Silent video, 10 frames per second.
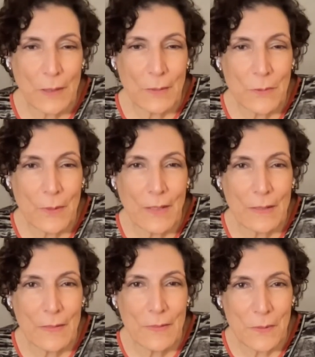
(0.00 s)
now, so I,
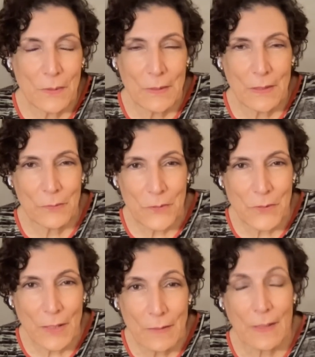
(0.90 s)
I certainly
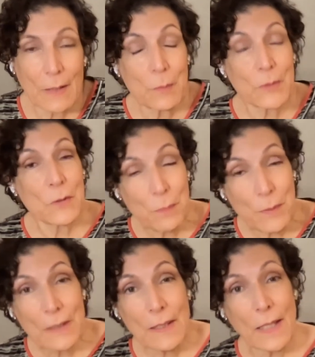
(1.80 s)
understand that. But
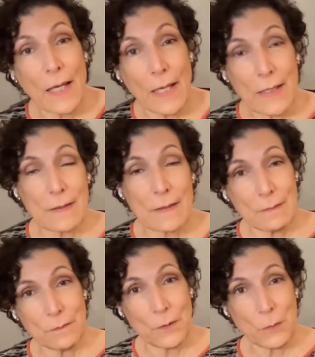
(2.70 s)
speaking as
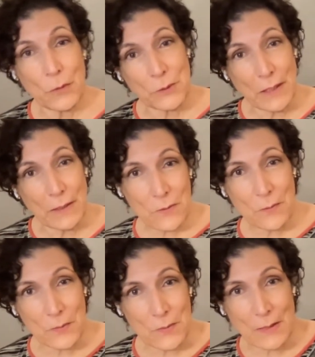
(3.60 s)
a former
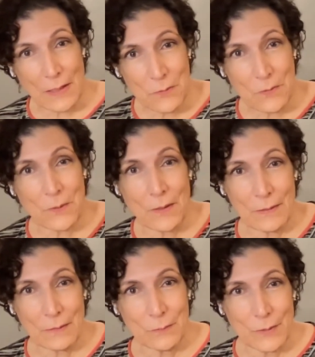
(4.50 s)
dancer, as a dancer
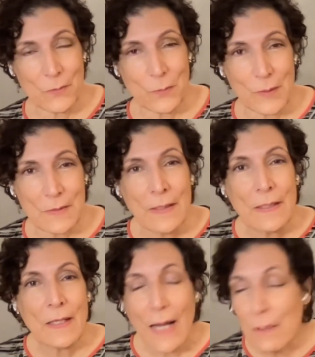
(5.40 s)
I once was,
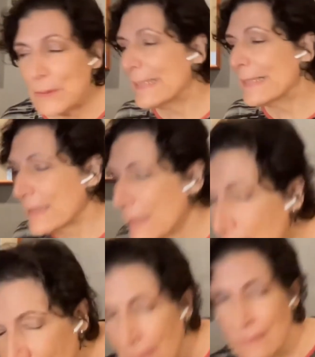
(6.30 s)
I would
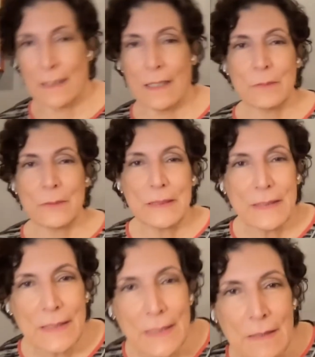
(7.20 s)
kill, I would
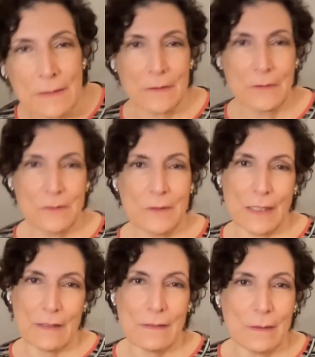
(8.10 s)
kill to
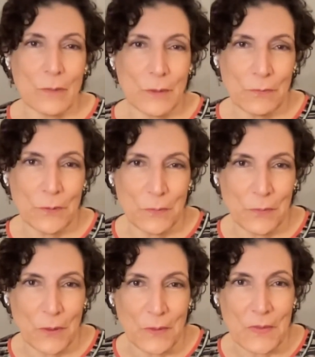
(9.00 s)
dance in one of your
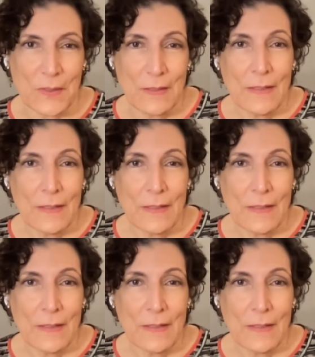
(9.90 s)
works.